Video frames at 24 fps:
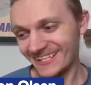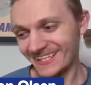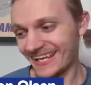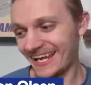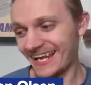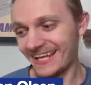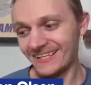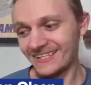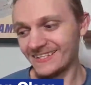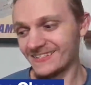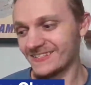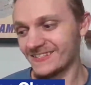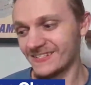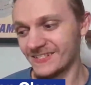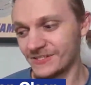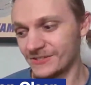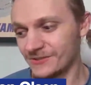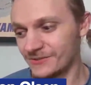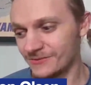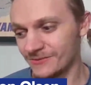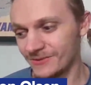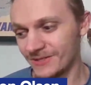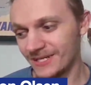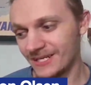like,
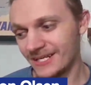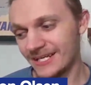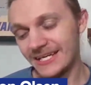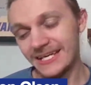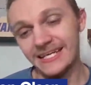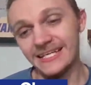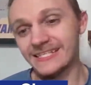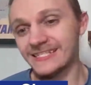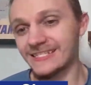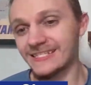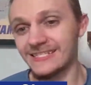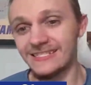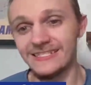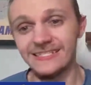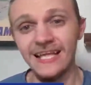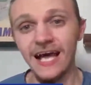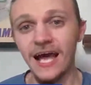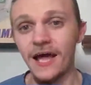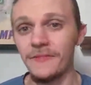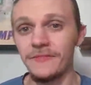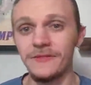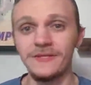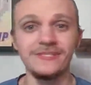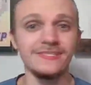LSU is
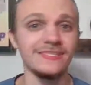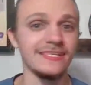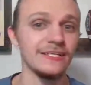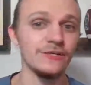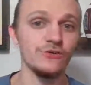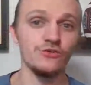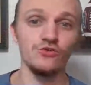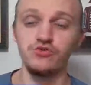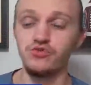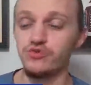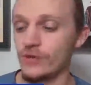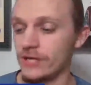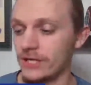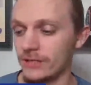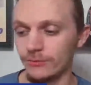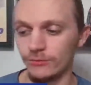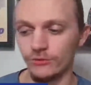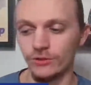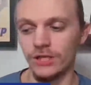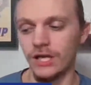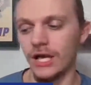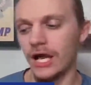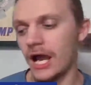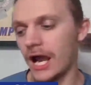not this
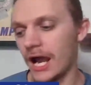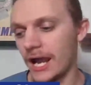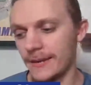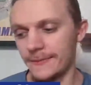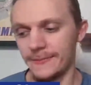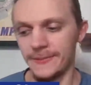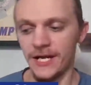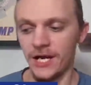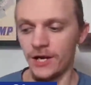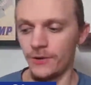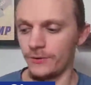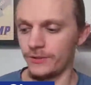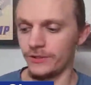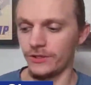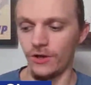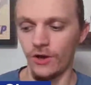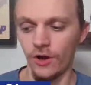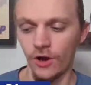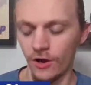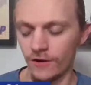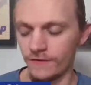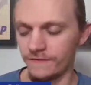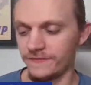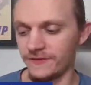incredible high powered
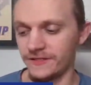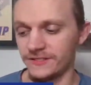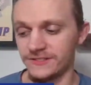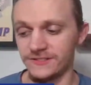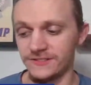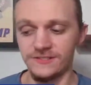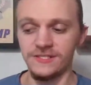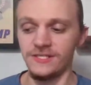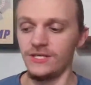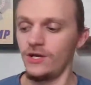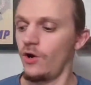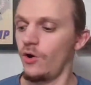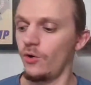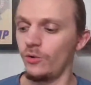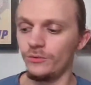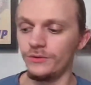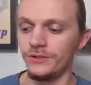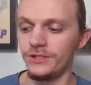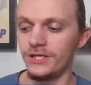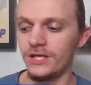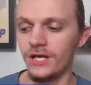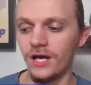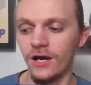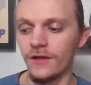offense. The
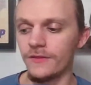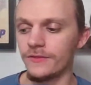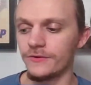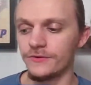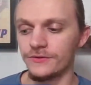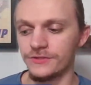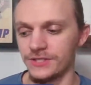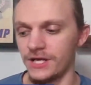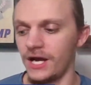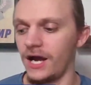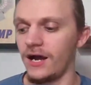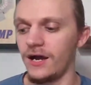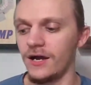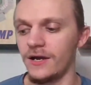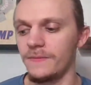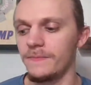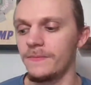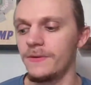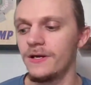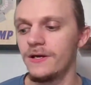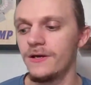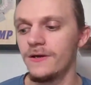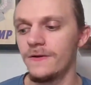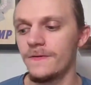only other
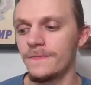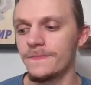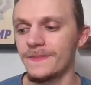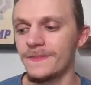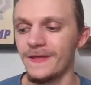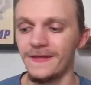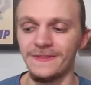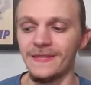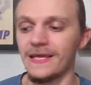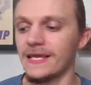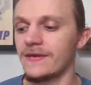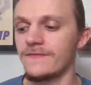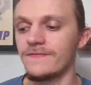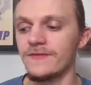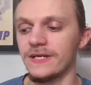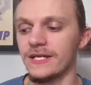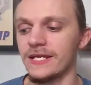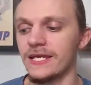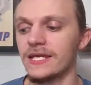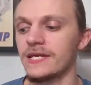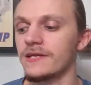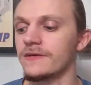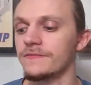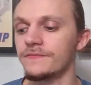time that they even
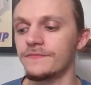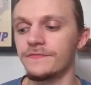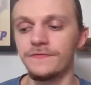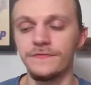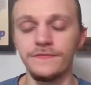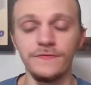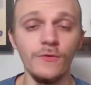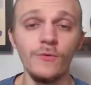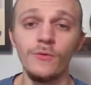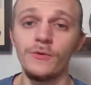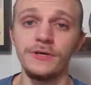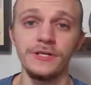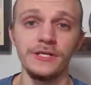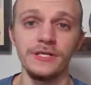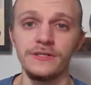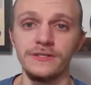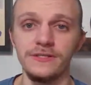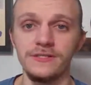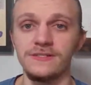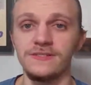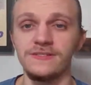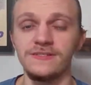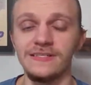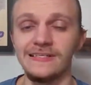hit 40
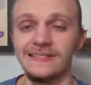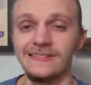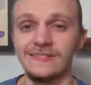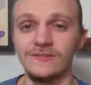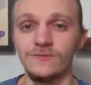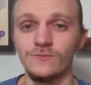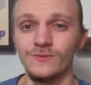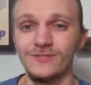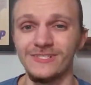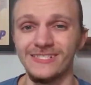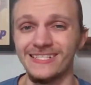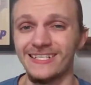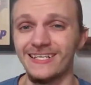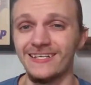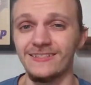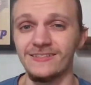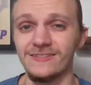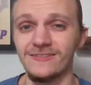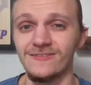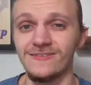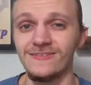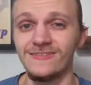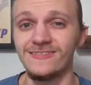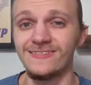this season was
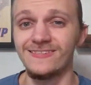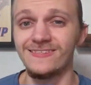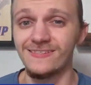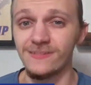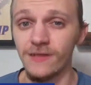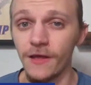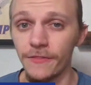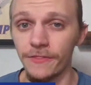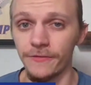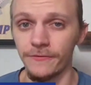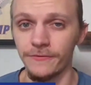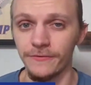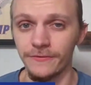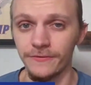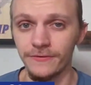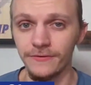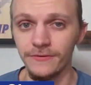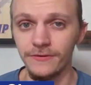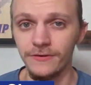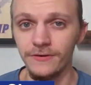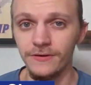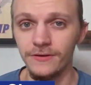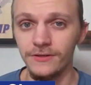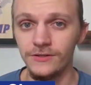against Southern.